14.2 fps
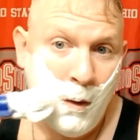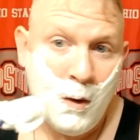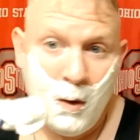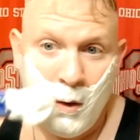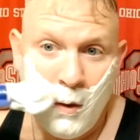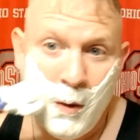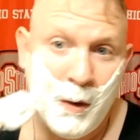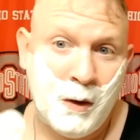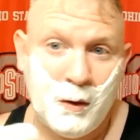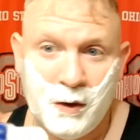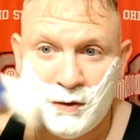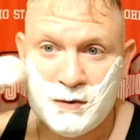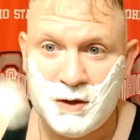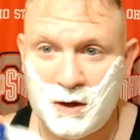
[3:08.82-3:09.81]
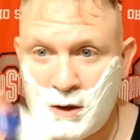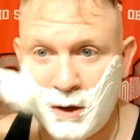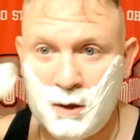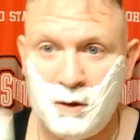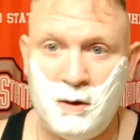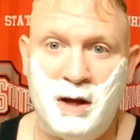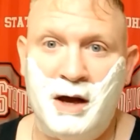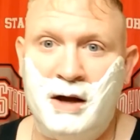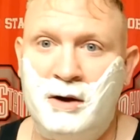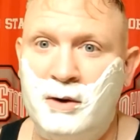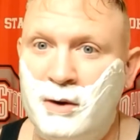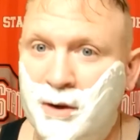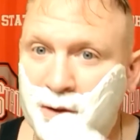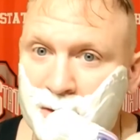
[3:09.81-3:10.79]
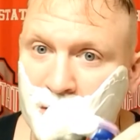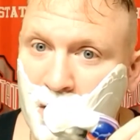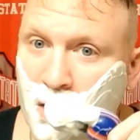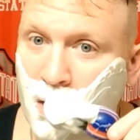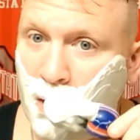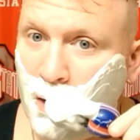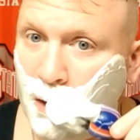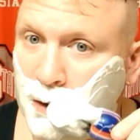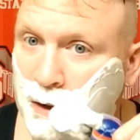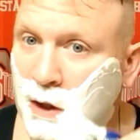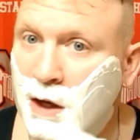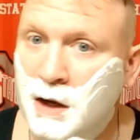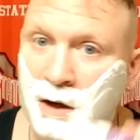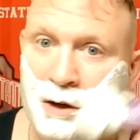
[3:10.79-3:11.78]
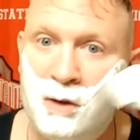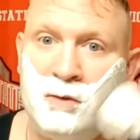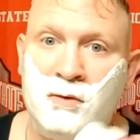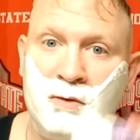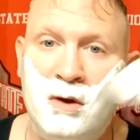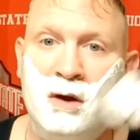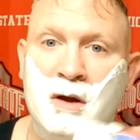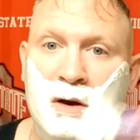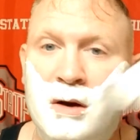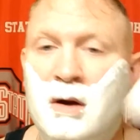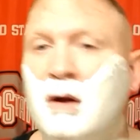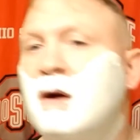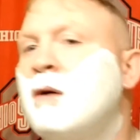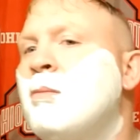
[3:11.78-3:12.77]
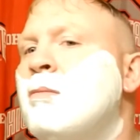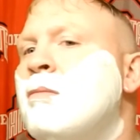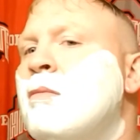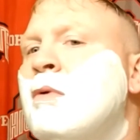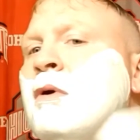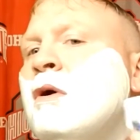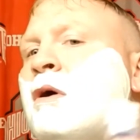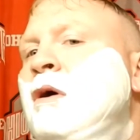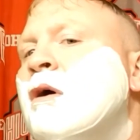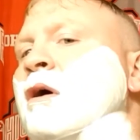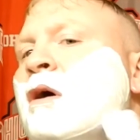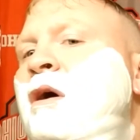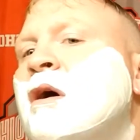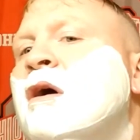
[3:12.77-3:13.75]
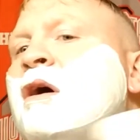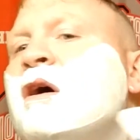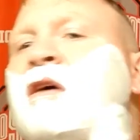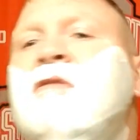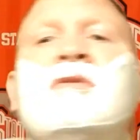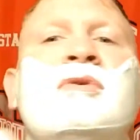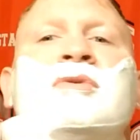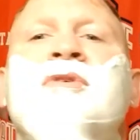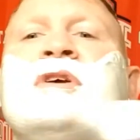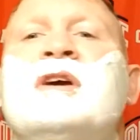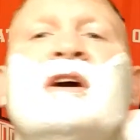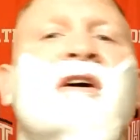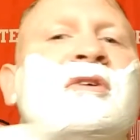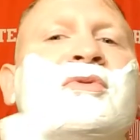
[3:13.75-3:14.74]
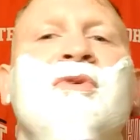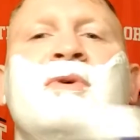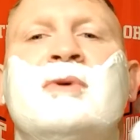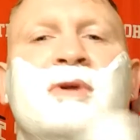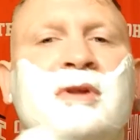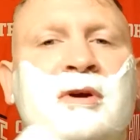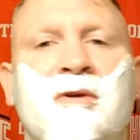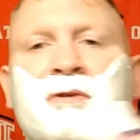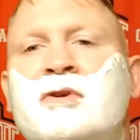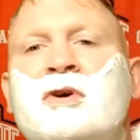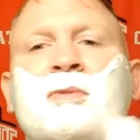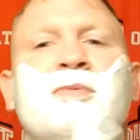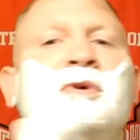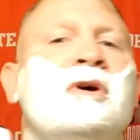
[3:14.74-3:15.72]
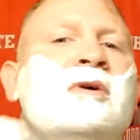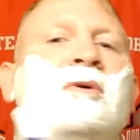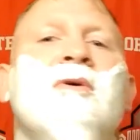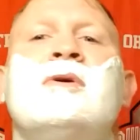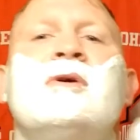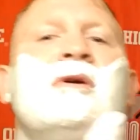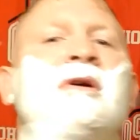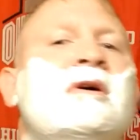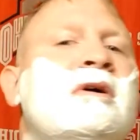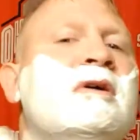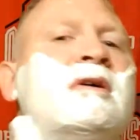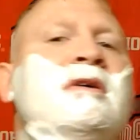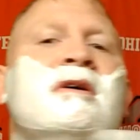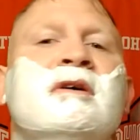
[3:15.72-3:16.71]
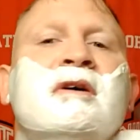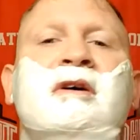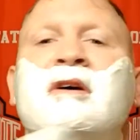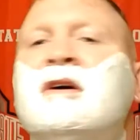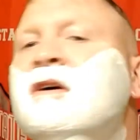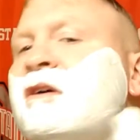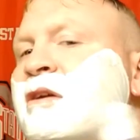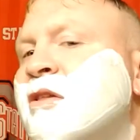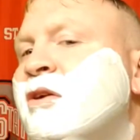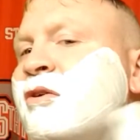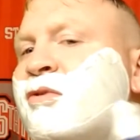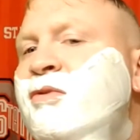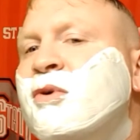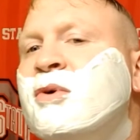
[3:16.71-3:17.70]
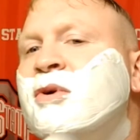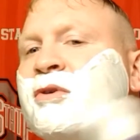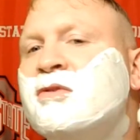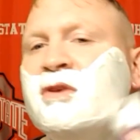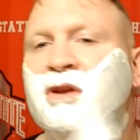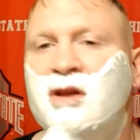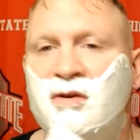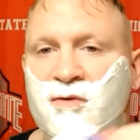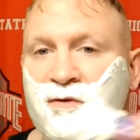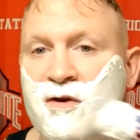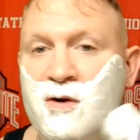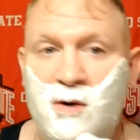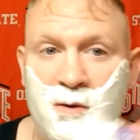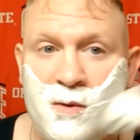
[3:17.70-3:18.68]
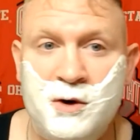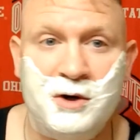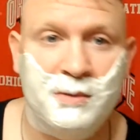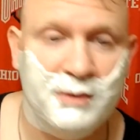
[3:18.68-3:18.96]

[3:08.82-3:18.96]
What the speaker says: quickly ascending the ladder is Shannon's, and I've only got a few of their soaps. I ordered their Forest City Fern, which I'm